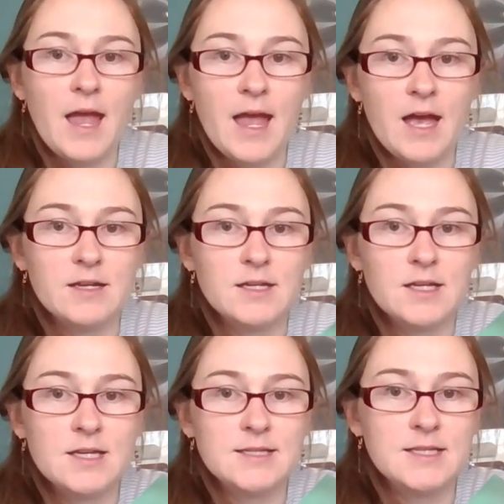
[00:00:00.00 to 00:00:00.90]
and
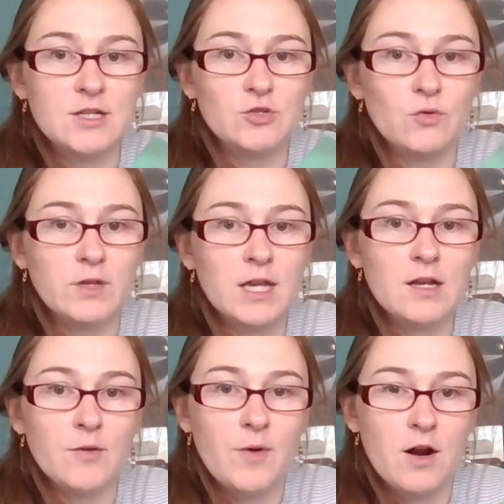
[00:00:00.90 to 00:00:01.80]
his son
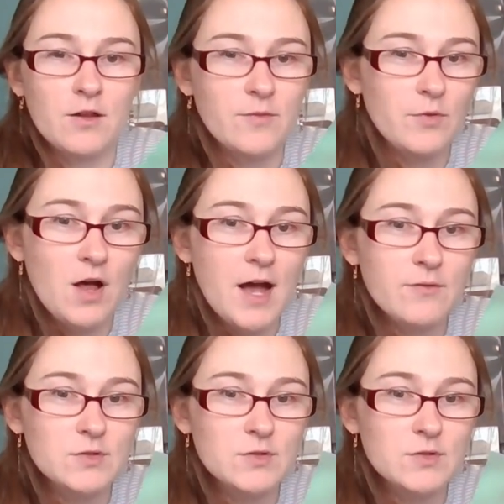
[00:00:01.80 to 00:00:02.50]
Julian are part of the plot,